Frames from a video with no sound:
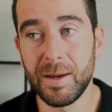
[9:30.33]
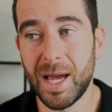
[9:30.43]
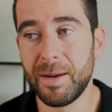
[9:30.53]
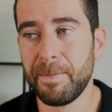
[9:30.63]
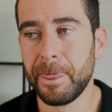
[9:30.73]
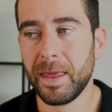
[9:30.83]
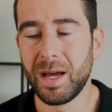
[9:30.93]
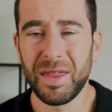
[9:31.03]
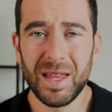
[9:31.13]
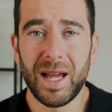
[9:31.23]
And
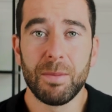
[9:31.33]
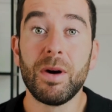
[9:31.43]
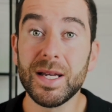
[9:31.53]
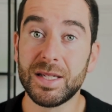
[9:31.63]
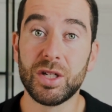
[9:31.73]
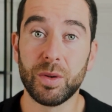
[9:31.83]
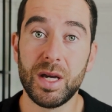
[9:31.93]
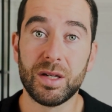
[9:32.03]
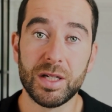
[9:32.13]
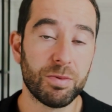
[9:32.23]
I think like my
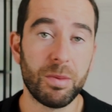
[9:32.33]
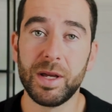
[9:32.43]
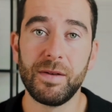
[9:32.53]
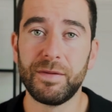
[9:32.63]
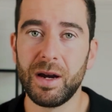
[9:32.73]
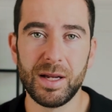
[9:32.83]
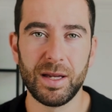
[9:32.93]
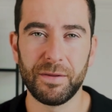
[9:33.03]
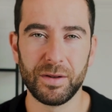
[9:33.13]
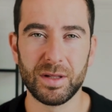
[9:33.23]
situation is probably very
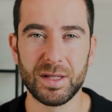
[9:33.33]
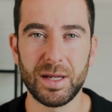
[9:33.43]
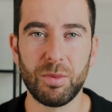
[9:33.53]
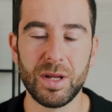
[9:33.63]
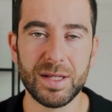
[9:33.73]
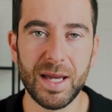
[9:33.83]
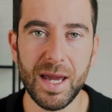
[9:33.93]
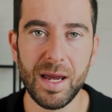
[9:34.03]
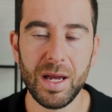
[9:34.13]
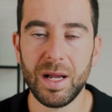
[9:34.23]
different to someone, say,